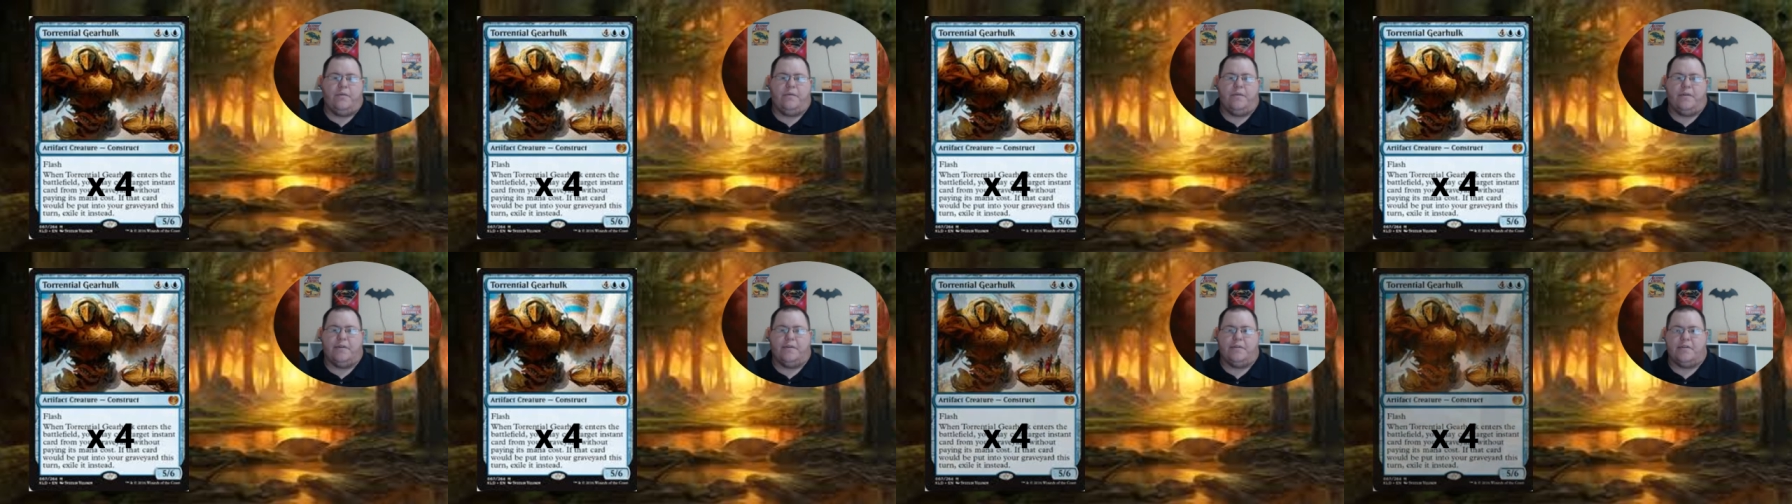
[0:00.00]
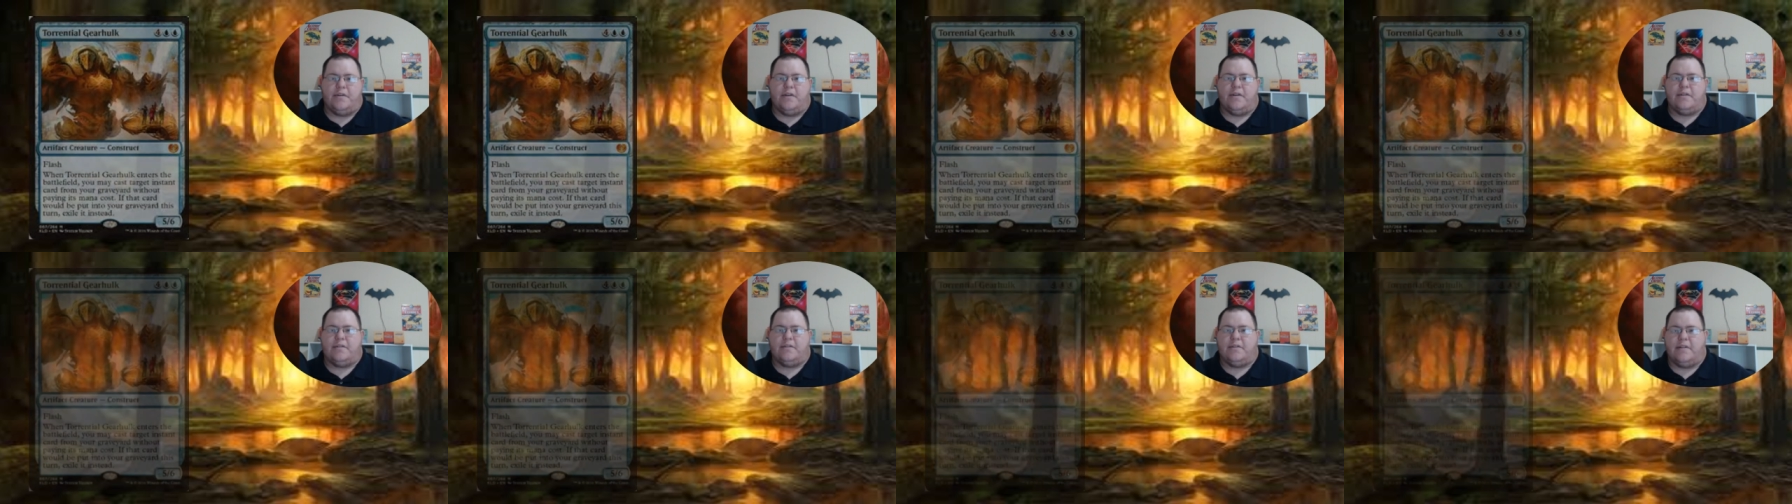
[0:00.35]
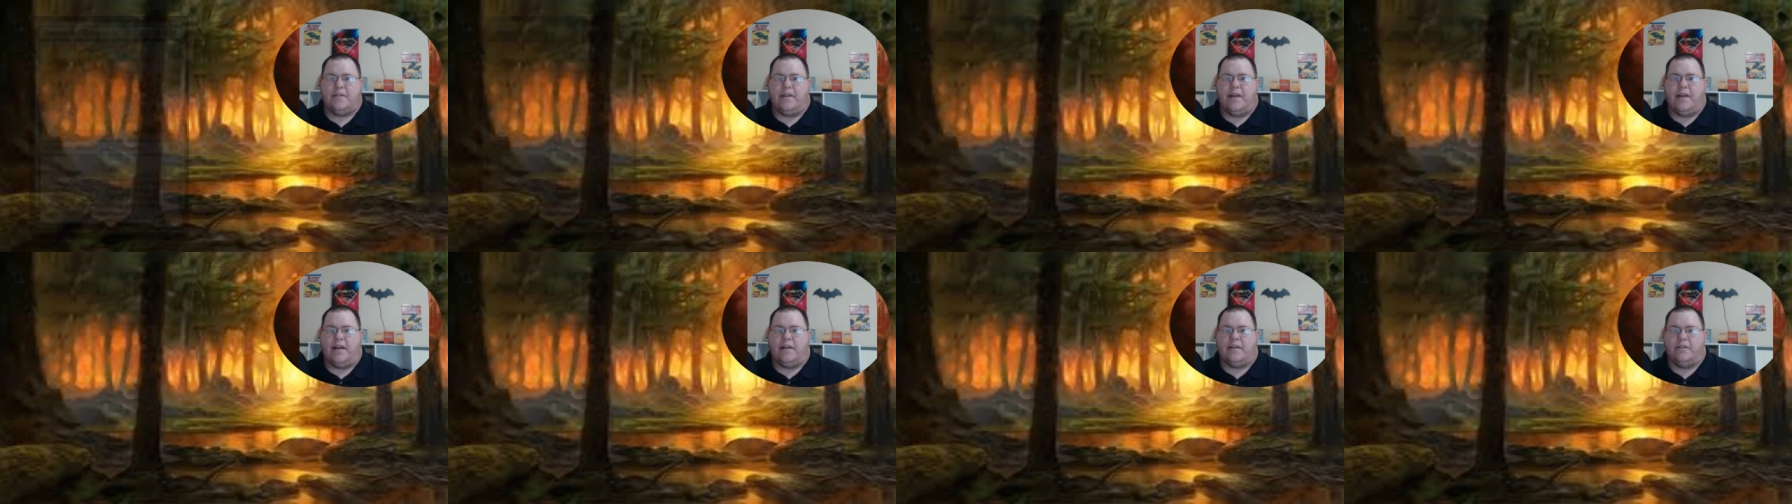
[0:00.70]
they're just
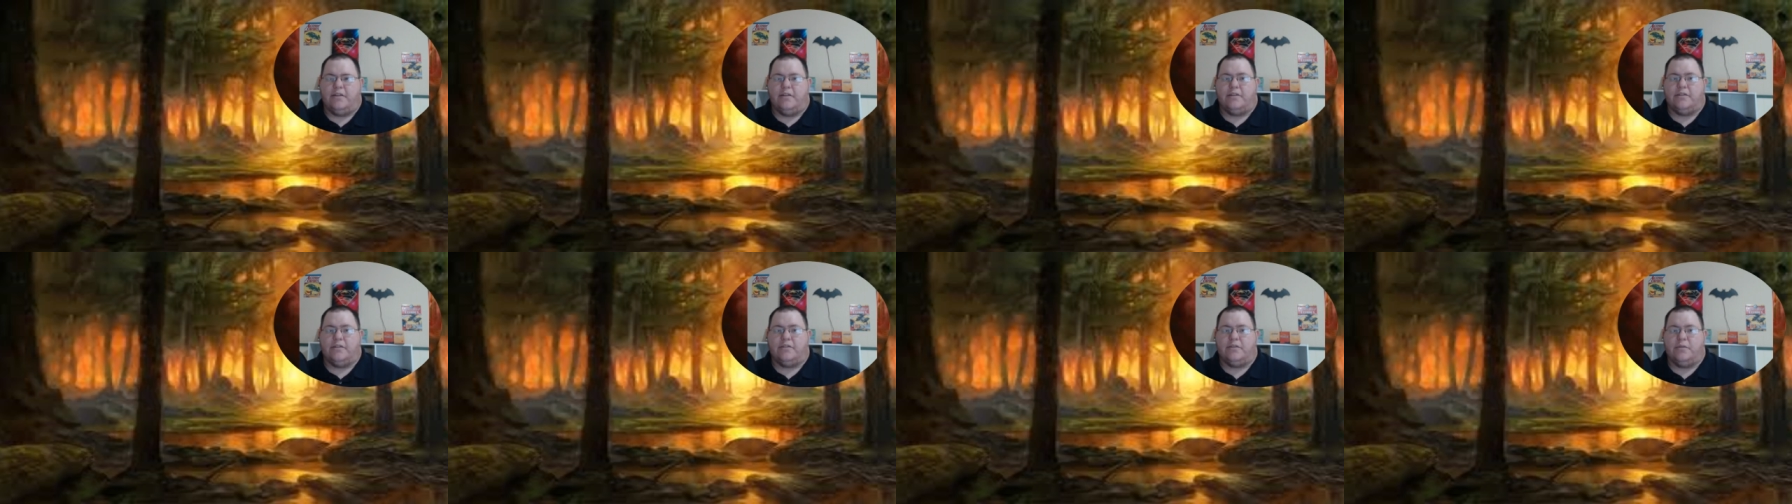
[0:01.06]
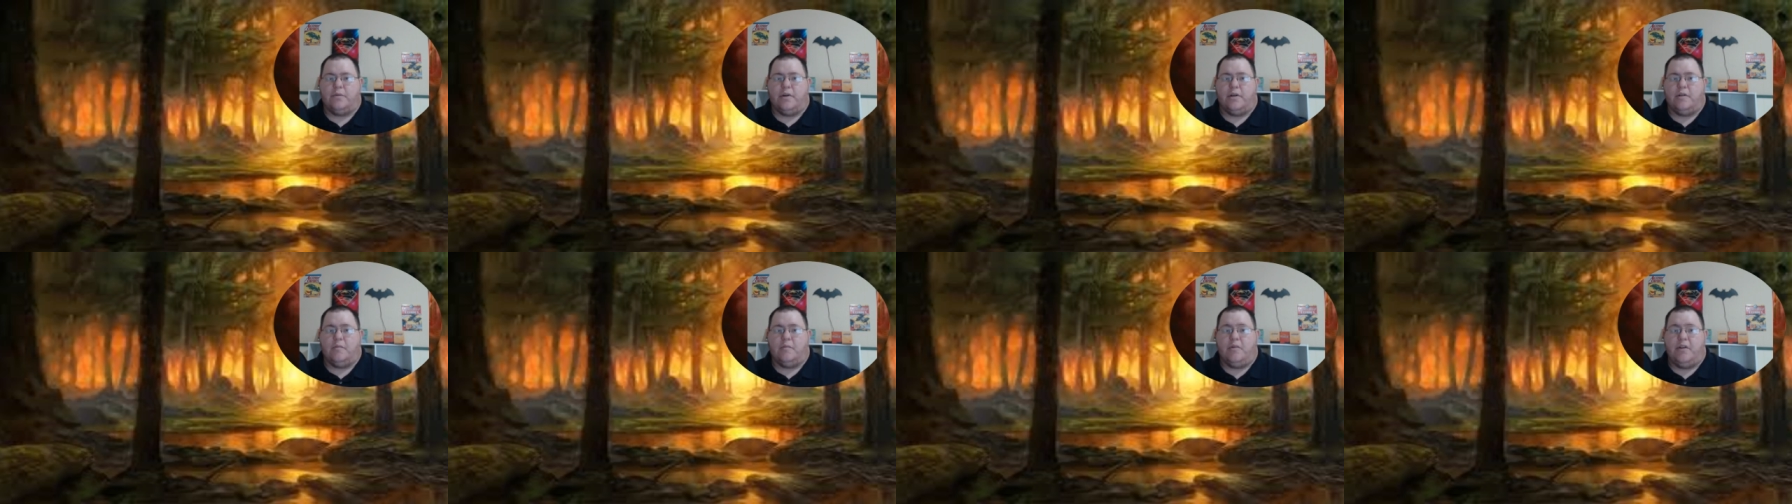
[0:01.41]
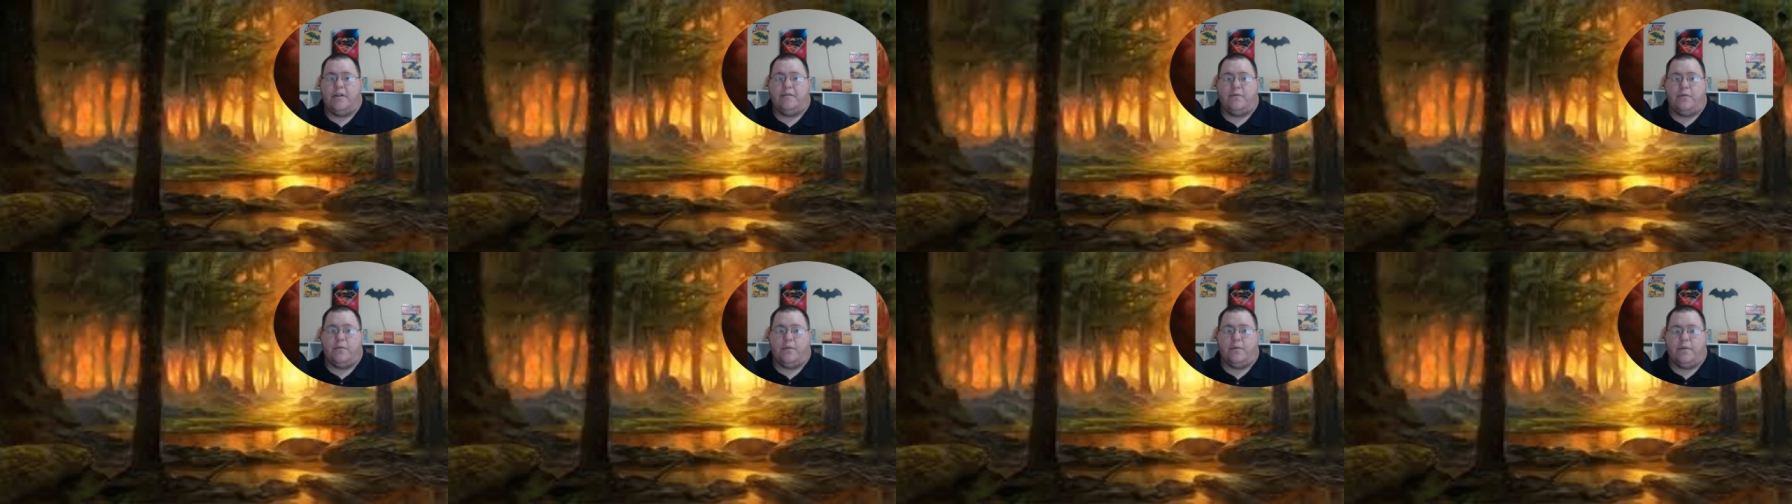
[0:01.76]
that good. So we're going to play
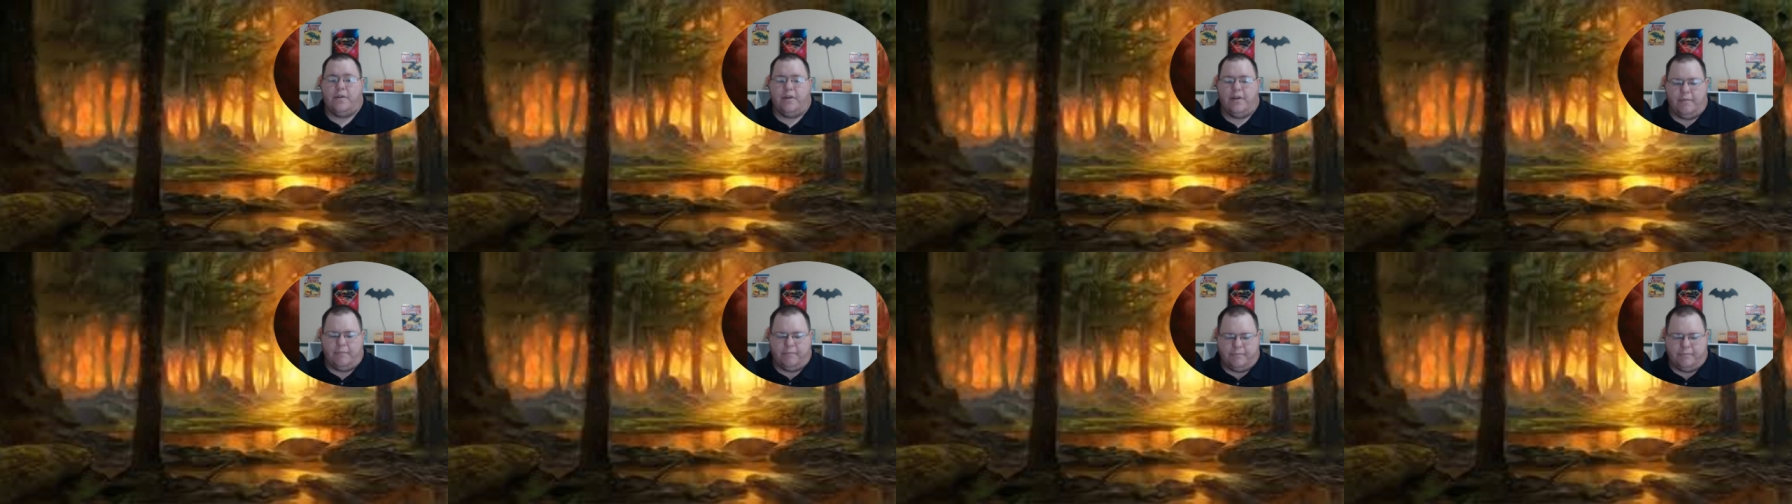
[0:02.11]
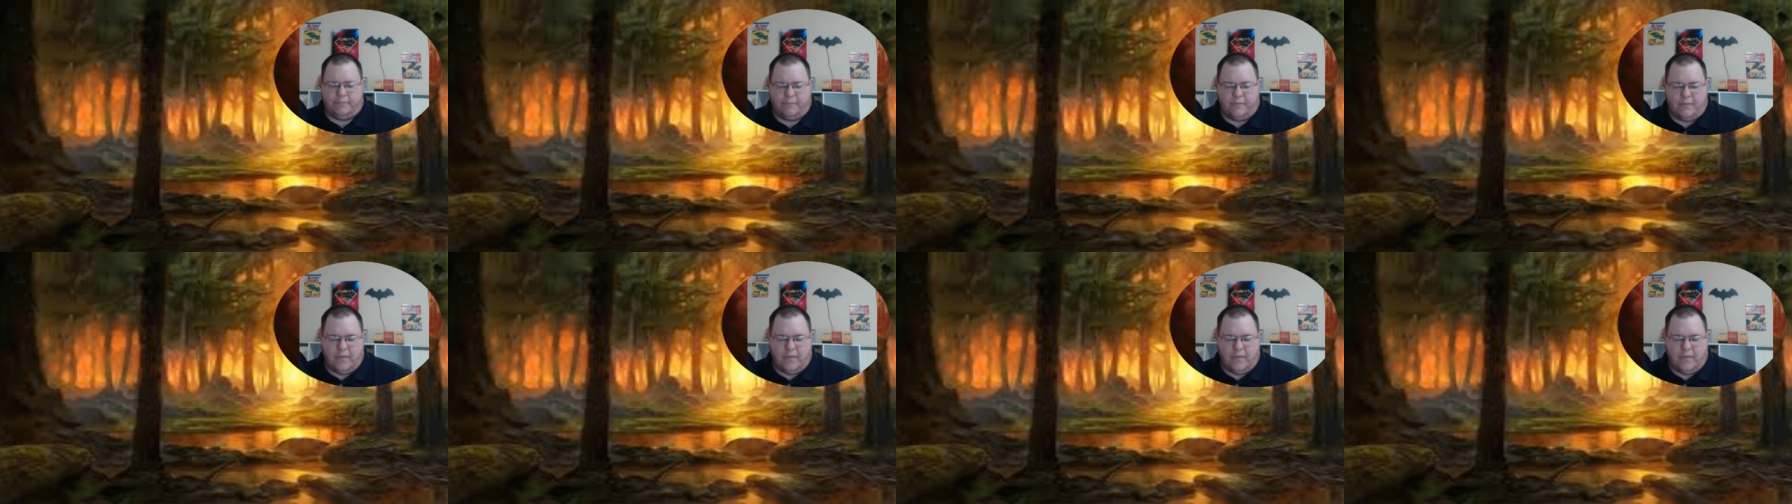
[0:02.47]
4 of them.